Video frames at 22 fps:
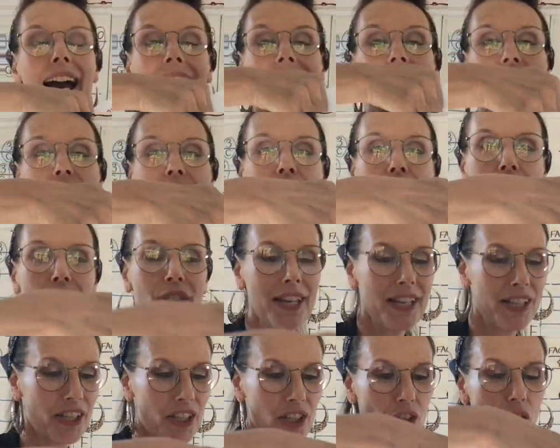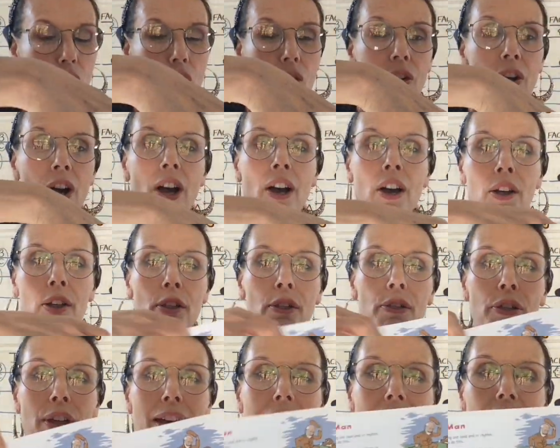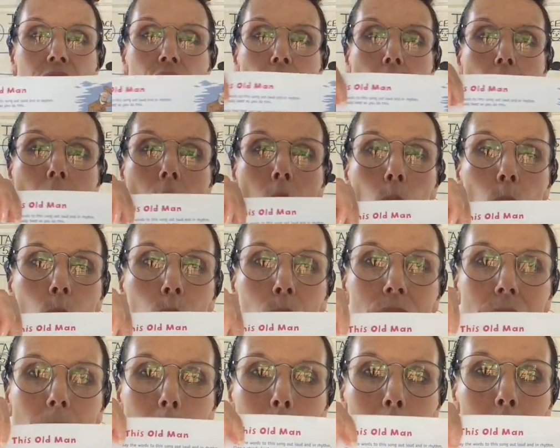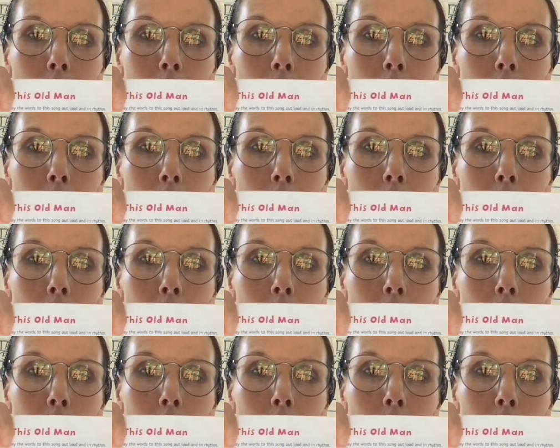And it's for this song, This Old